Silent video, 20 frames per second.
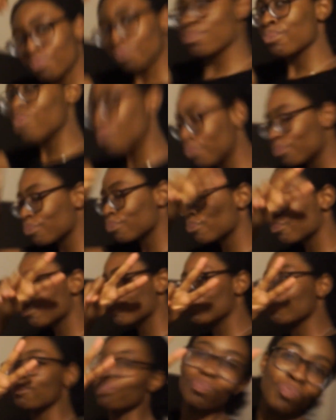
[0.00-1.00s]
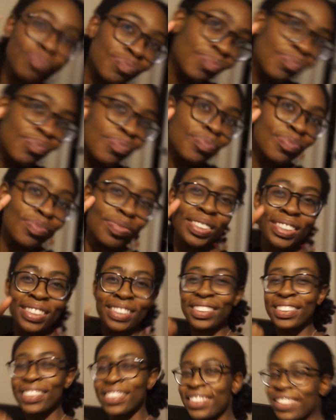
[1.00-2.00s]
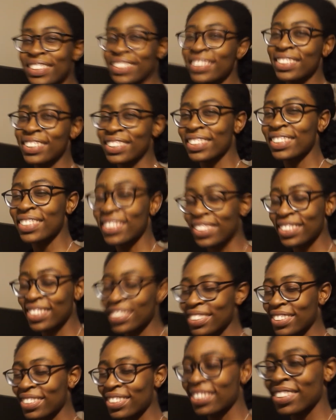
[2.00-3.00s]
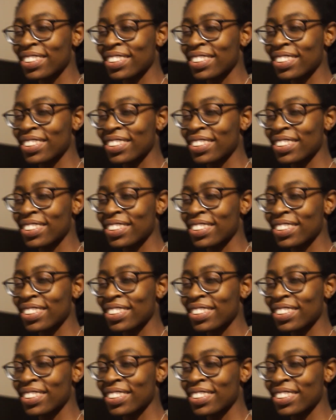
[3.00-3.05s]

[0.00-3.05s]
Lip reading: so much. Bye. See you later.